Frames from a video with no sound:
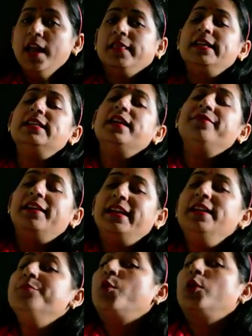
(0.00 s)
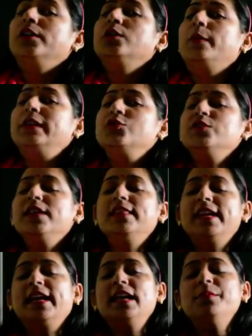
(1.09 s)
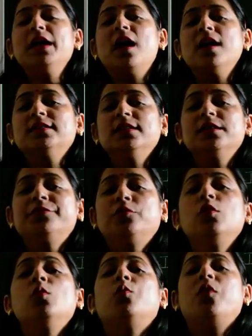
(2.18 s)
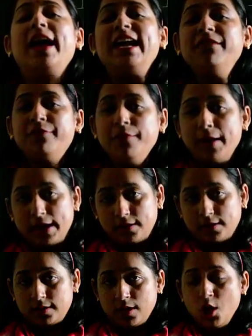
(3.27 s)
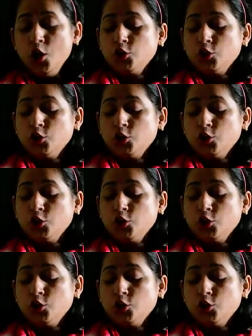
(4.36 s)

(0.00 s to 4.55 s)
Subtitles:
These are very important questions and they can be asked in a full 5 marker.